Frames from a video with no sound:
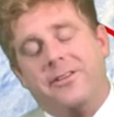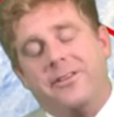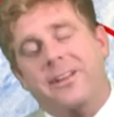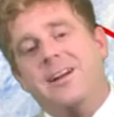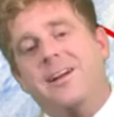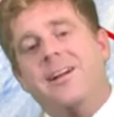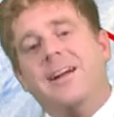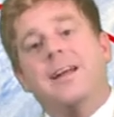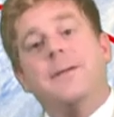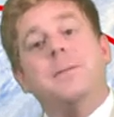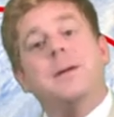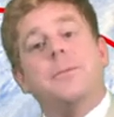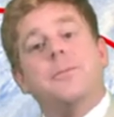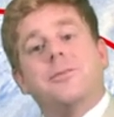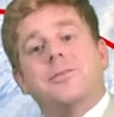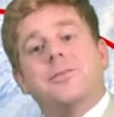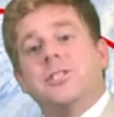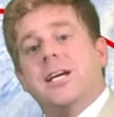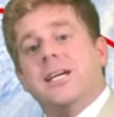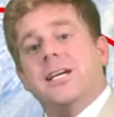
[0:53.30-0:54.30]
there, and
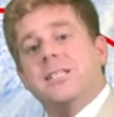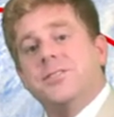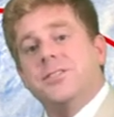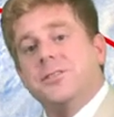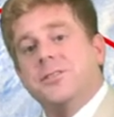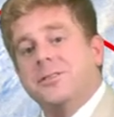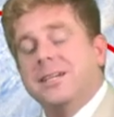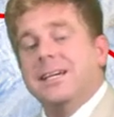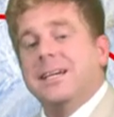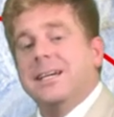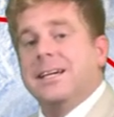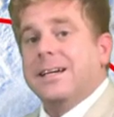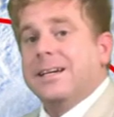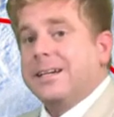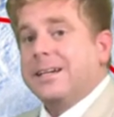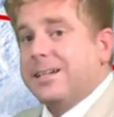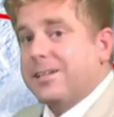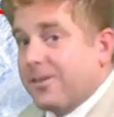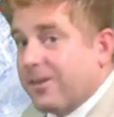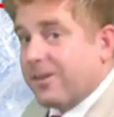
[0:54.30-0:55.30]
people in Jacksonville
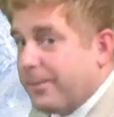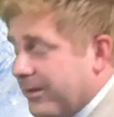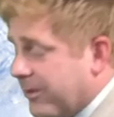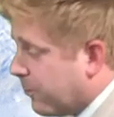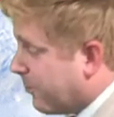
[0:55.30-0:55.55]
can learn about the